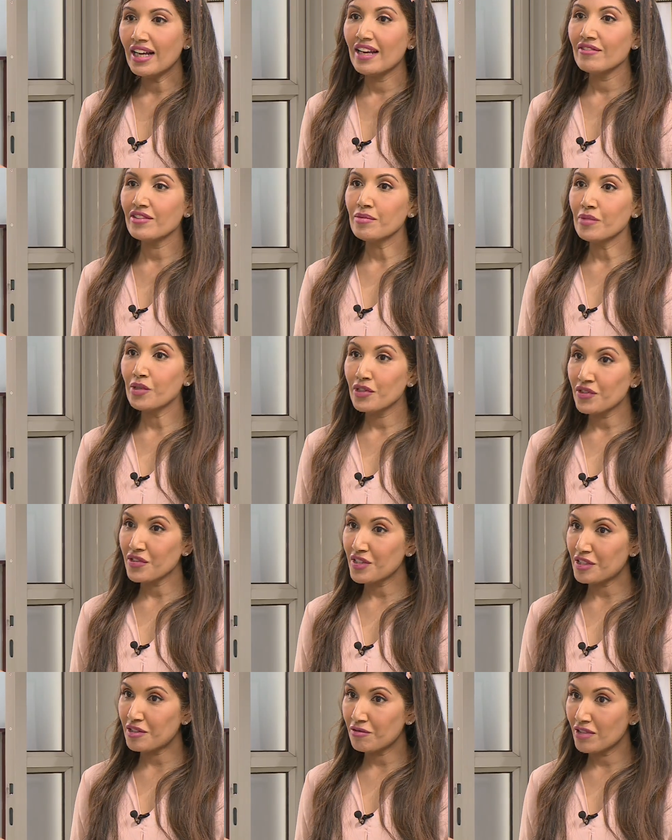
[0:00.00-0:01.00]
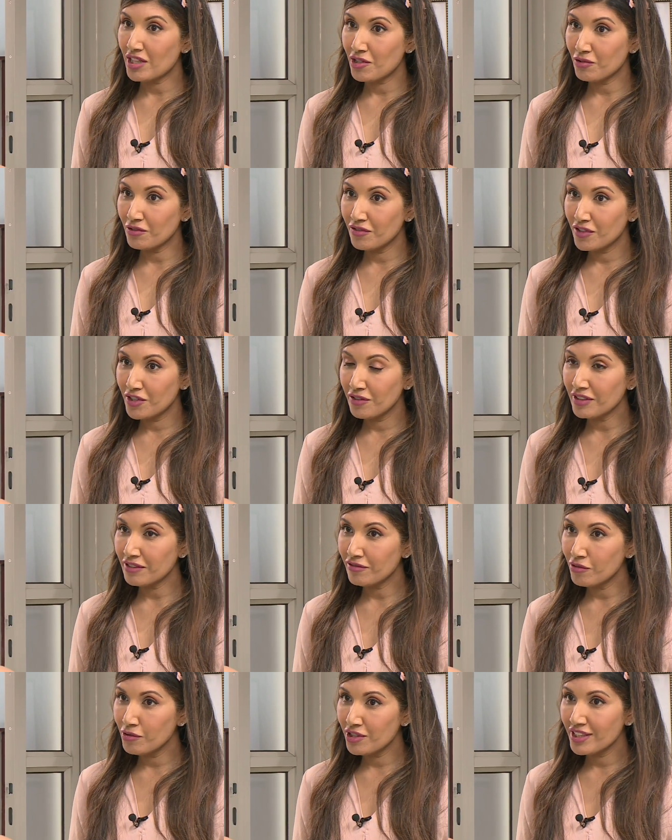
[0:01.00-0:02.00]
have an emergency to rush off to,
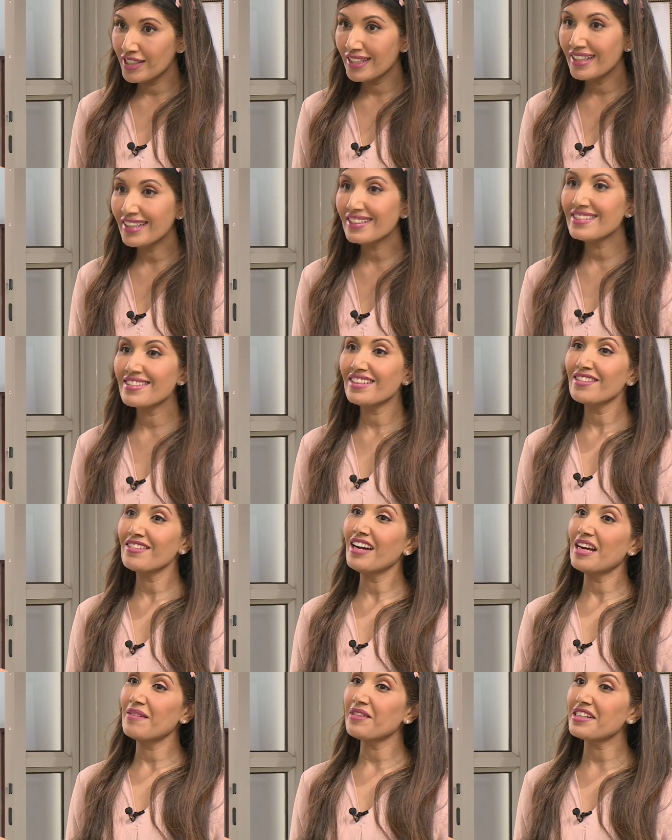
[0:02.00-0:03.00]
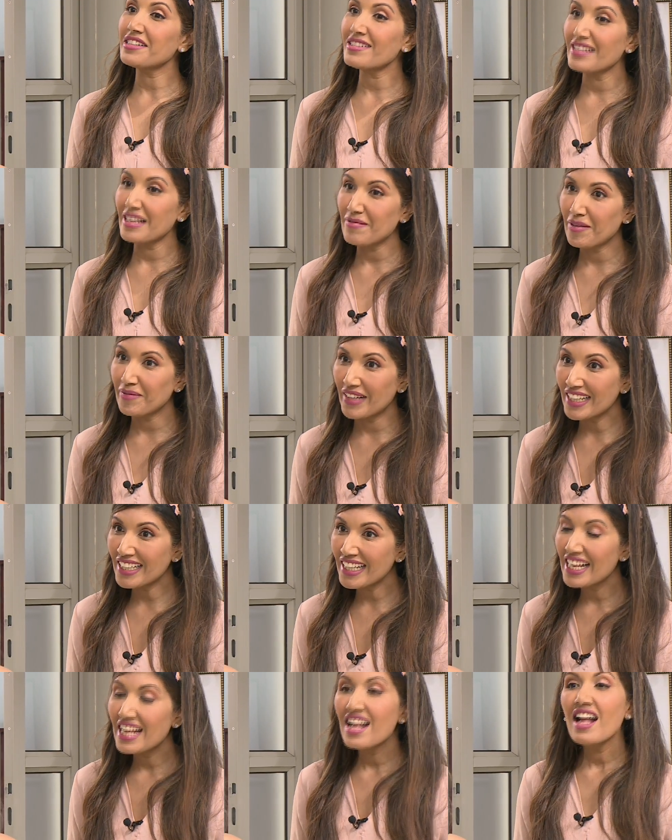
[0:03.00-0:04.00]
unfortunately, so I'm going to say bye
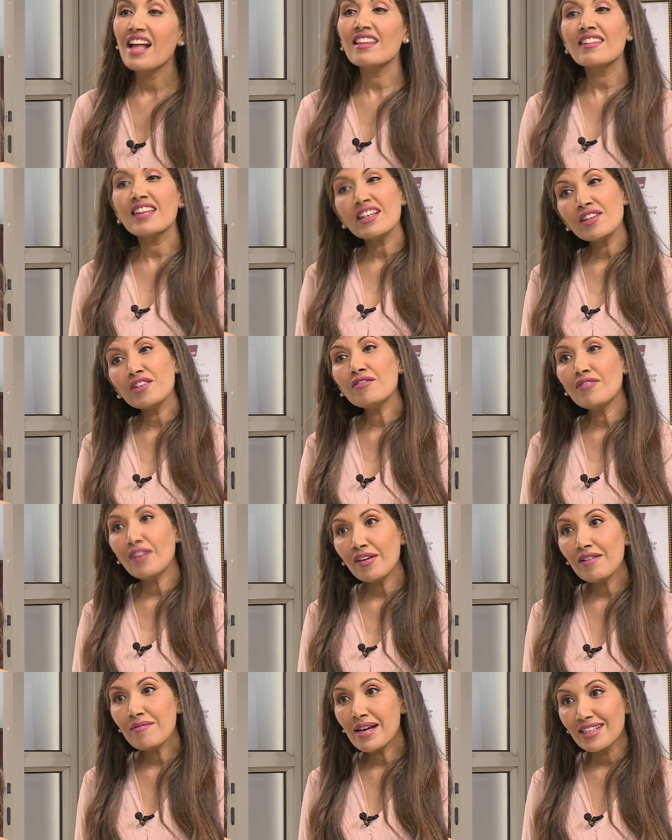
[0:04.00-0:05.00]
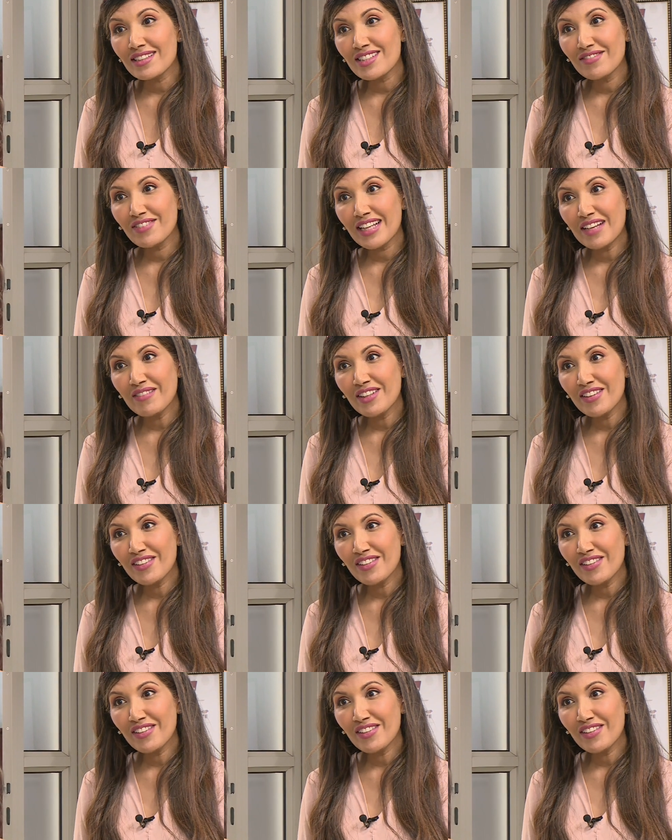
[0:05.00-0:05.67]
bye. And thank you very much for coming